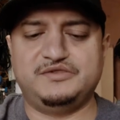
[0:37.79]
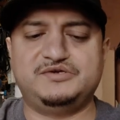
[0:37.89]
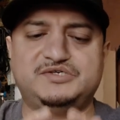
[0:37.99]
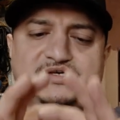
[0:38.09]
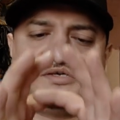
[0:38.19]

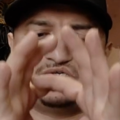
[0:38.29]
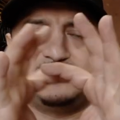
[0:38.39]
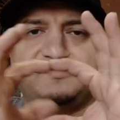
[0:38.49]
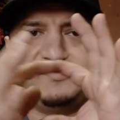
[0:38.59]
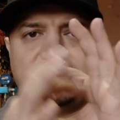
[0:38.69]
There's a
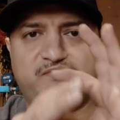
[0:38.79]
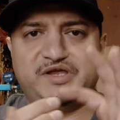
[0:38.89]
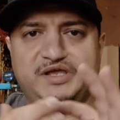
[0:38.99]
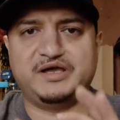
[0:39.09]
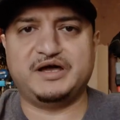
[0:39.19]
sort of a
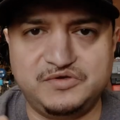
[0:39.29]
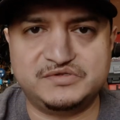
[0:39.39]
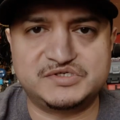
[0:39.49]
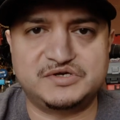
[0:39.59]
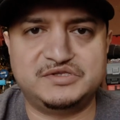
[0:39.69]
ring where you
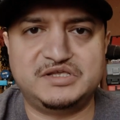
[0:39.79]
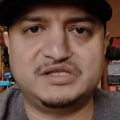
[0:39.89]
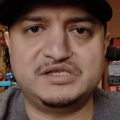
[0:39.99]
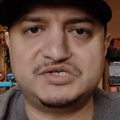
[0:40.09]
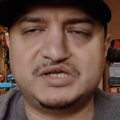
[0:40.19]
insert the
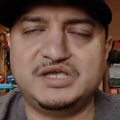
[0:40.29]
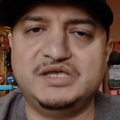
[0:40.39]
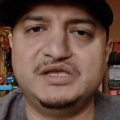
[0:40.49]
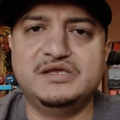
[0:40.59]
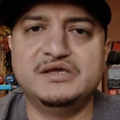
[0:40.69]
ignition
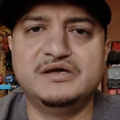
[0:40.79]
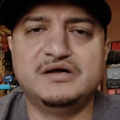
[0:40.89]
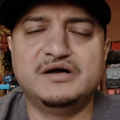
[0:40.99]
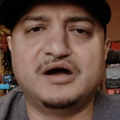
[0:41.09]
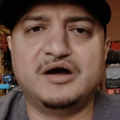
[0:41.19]
key.
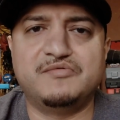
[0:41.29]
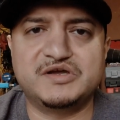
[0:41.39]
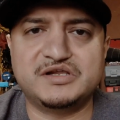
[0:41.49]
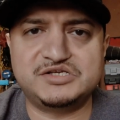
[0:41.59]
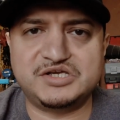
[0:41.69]

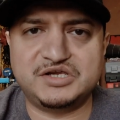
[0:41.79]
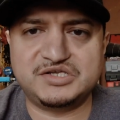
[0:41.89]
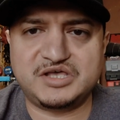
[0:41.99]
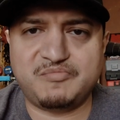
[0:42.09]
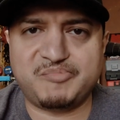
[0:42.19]
We're going to
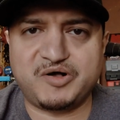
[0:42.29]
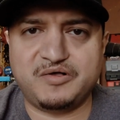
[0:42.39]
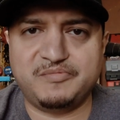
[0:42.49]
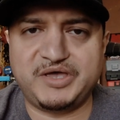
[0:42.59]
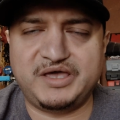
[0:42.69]
change that
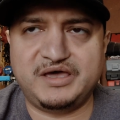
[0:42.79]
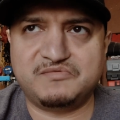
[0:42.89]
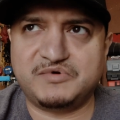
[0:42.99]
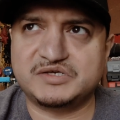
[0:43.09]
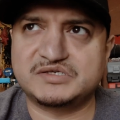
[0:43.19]
bulb,
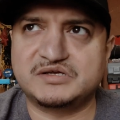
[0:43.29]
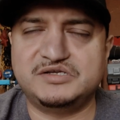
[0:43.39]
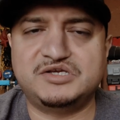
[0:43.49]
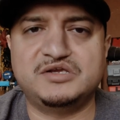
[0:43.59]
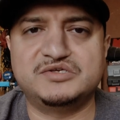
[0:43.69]
and we're also
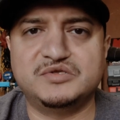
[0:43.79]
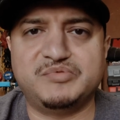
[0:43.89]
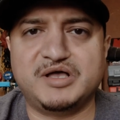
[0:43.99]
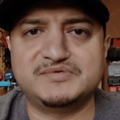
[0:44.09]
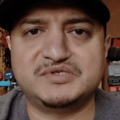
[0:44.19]
going to change the
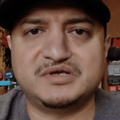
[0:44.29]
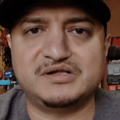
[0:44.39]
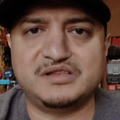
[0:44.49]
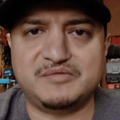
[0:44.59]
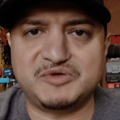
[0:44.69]
bulbs in the
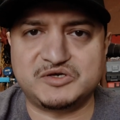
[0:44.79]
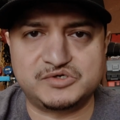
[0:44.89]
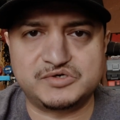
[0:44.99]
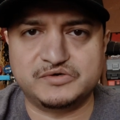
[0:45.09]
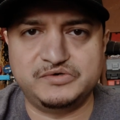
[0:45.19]
climate
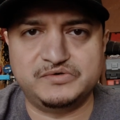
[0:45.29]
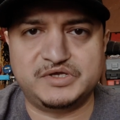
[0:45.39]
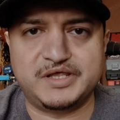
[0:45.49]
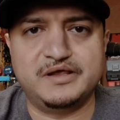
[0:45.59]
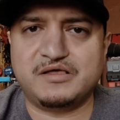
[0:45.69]
control
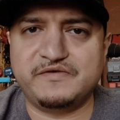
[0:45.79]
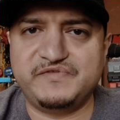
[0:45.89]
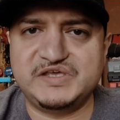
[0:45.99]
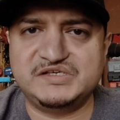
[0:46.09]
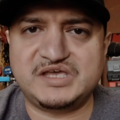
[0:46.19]
unit. All
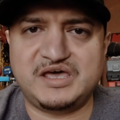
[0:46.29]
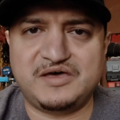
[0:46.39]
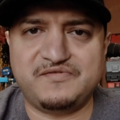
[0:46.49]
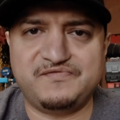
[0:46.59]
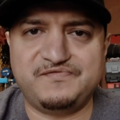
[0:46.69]
of these
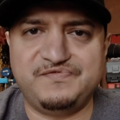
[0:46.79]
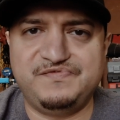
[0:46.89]
have,